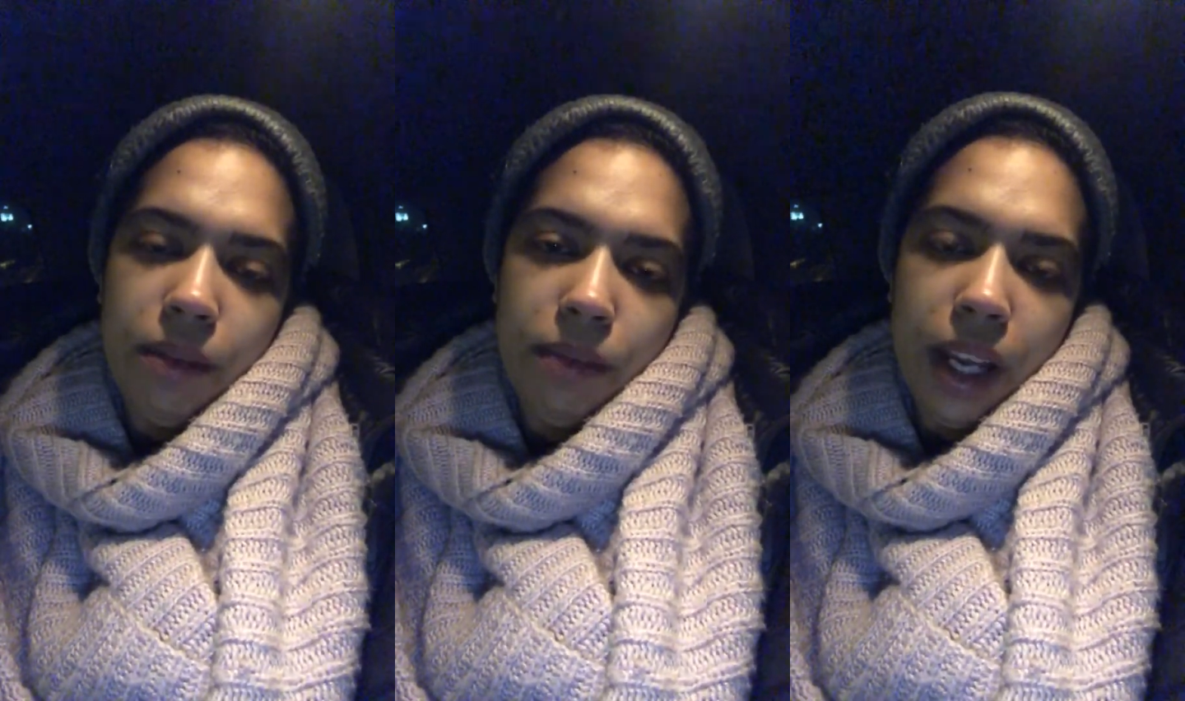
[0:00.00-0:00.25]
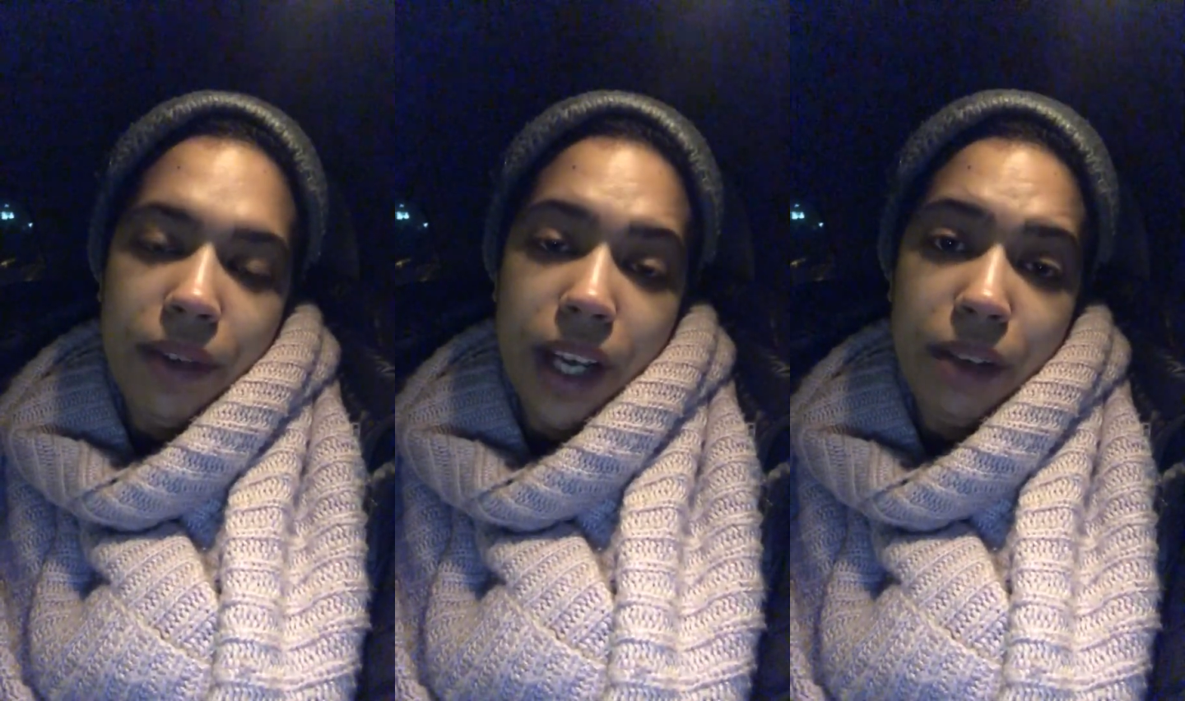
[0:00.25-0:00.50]

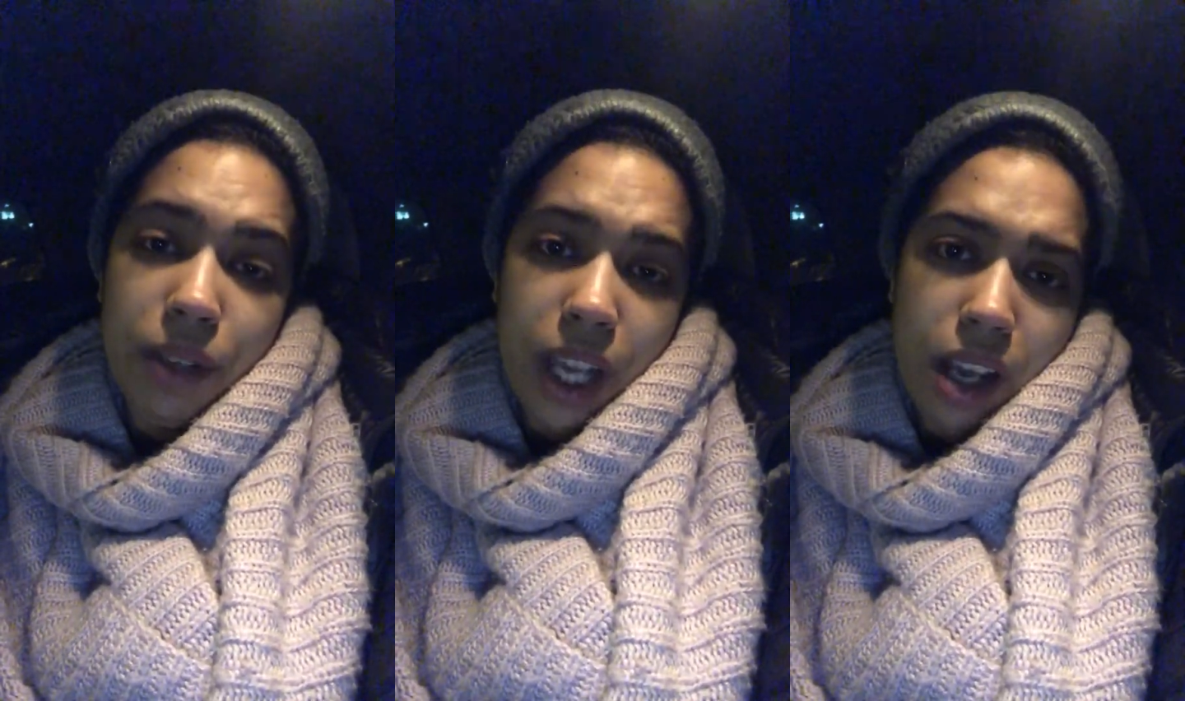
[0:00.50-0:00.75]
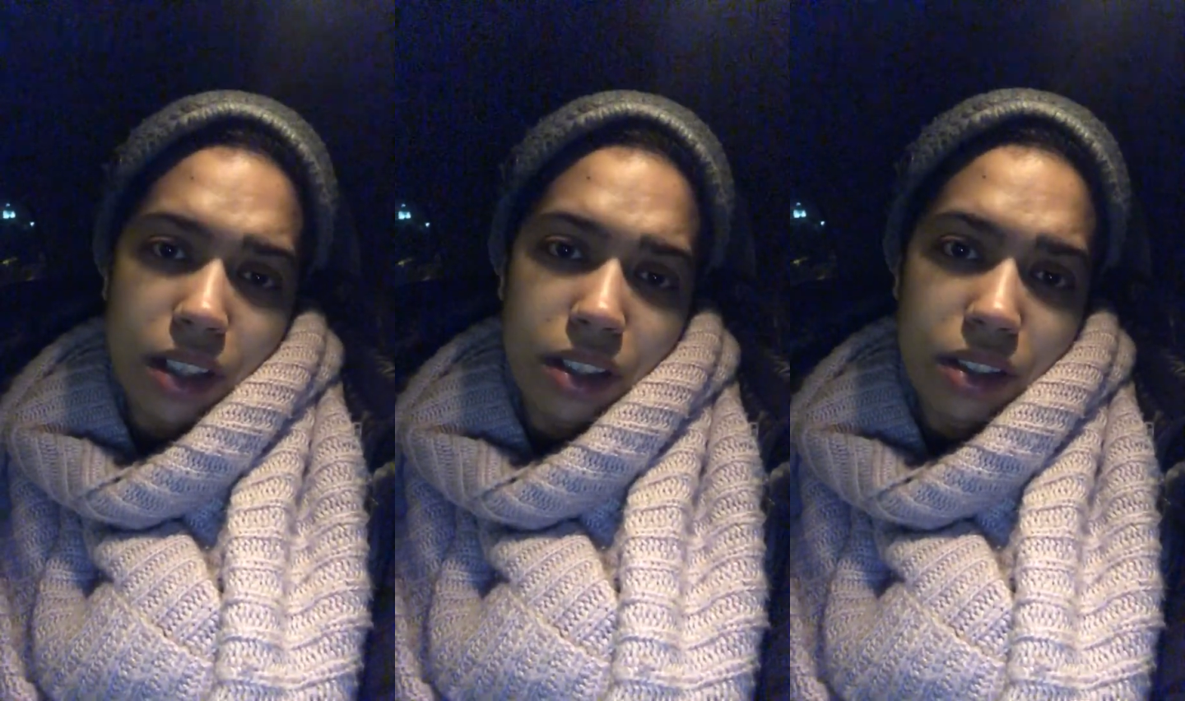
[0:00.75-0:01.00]
I've had
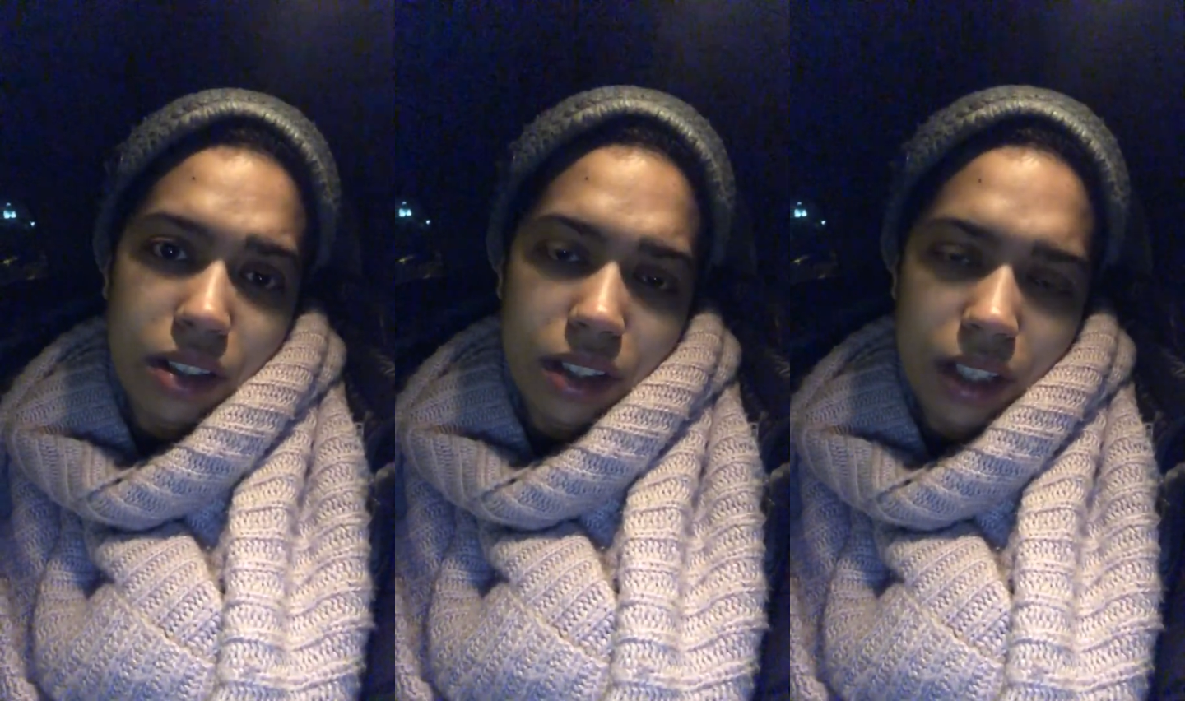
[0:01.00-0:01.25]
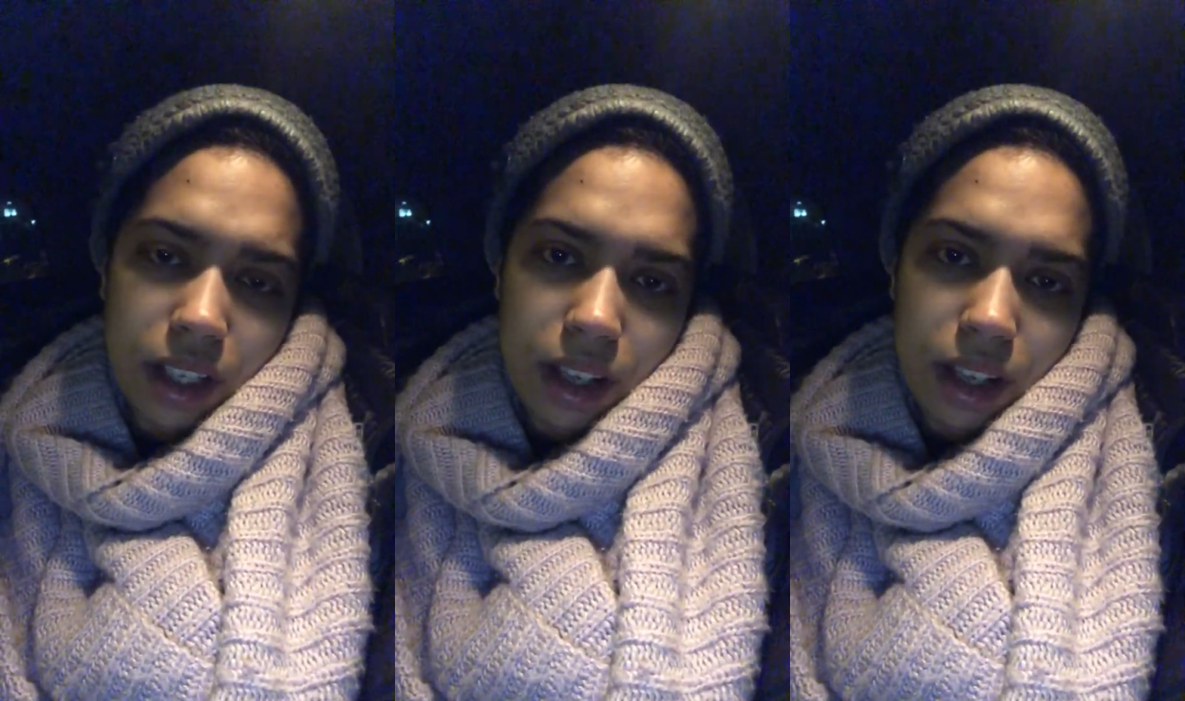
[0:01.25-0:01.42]
reactions to